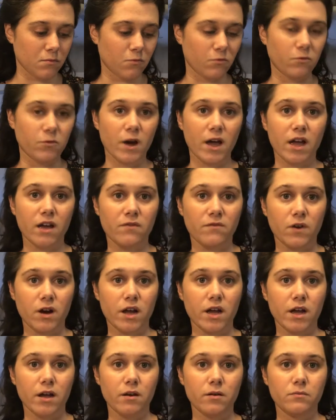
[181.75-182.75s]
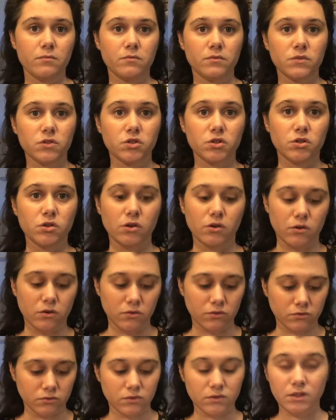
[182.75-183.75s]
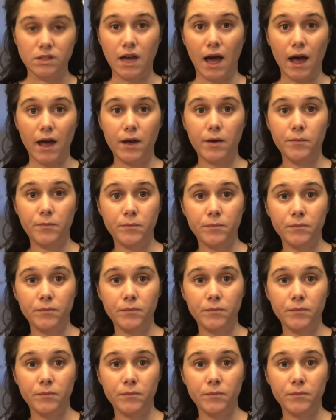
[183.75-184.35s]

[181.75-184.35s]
way for him to die.